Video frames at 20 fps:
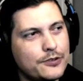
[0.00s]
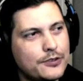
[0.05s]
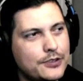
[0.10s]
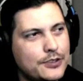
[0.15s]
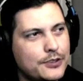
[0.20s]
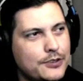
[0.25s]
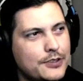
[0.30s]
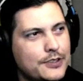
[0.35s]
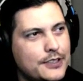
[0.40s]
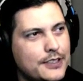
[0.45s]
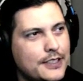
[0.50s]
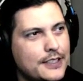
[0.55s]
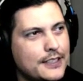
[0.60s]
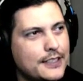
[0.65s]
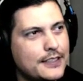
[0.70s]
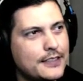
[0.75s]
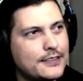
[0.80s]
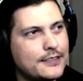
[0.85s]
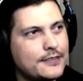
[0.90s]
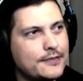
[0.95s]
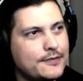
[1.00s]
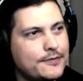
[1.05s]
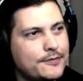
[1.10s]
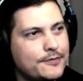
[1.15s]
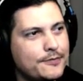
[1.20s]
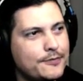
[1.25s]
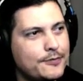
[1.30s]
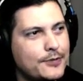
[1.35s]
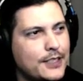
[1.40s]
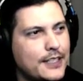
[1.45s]
So it's like
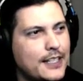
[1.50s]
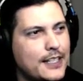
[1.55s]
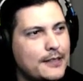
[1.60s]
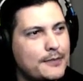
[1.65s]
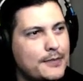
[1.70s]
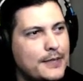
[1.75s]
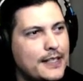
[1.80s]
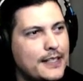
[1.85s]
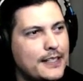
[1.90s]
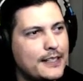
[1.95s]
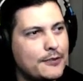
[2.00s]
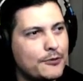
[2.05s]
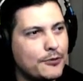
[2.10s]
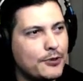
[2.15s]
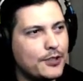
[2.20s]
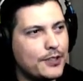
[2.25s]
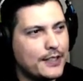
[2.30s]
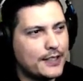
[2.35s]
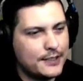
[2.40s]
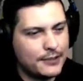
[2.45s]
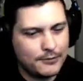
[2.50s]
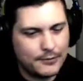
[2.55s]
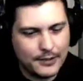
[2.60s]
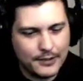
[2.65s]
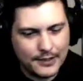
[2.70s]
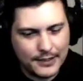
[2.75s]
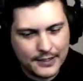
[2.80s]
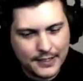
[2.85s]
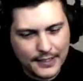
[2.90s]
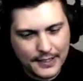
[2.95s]
we kind of make it work as well
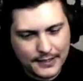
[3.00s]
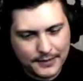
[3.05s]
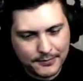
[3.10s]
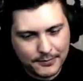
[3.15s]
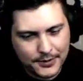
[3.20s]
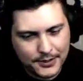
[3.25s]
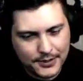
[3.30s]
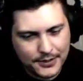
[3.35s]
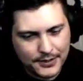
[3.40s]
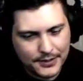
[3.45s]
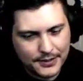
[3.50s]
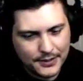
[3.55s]
at times.